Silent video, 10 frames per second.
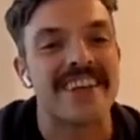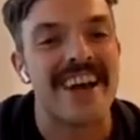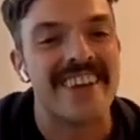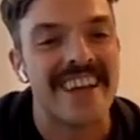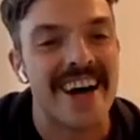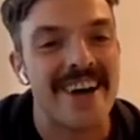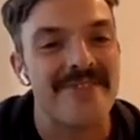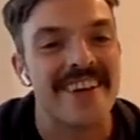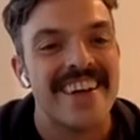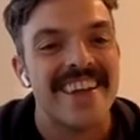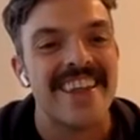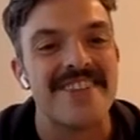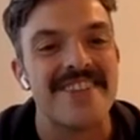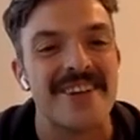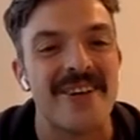coming up,
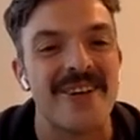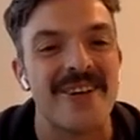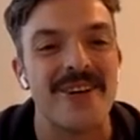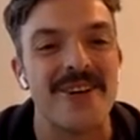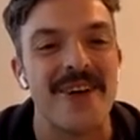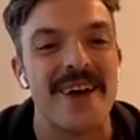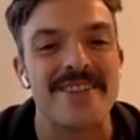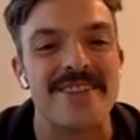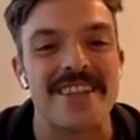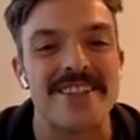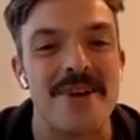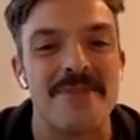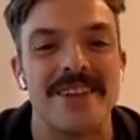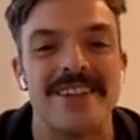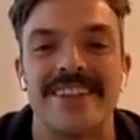lifting all the way up to the
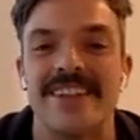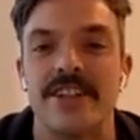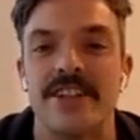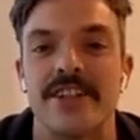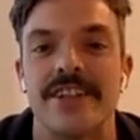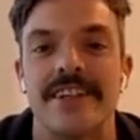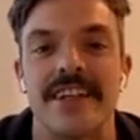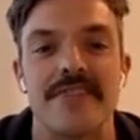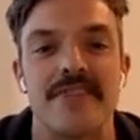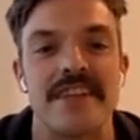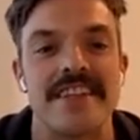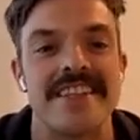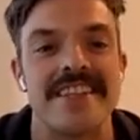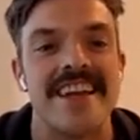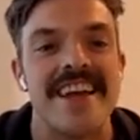top. Nice
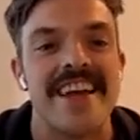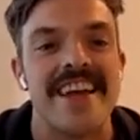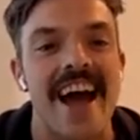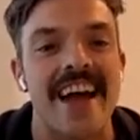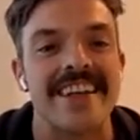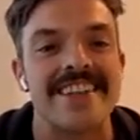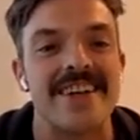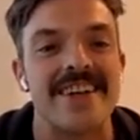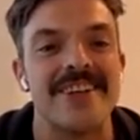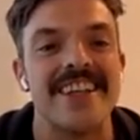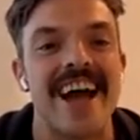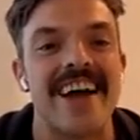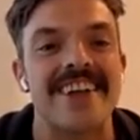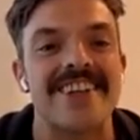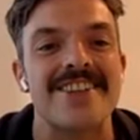faces. Then exhale,
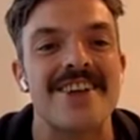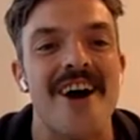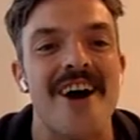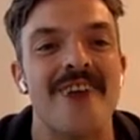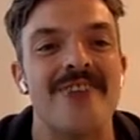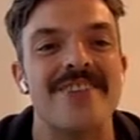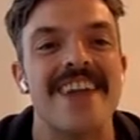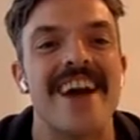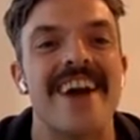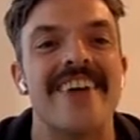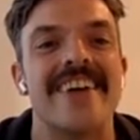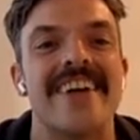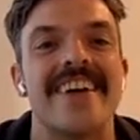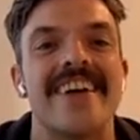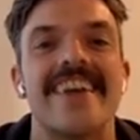relax your arms down.
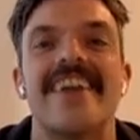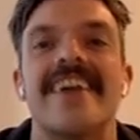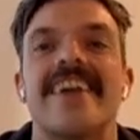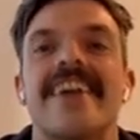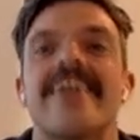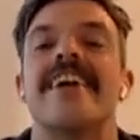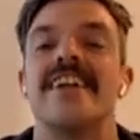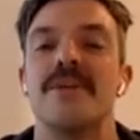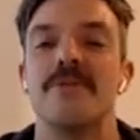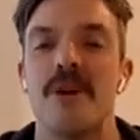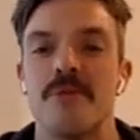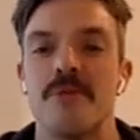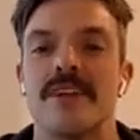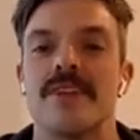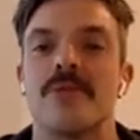And in the
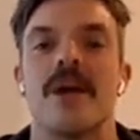moment, we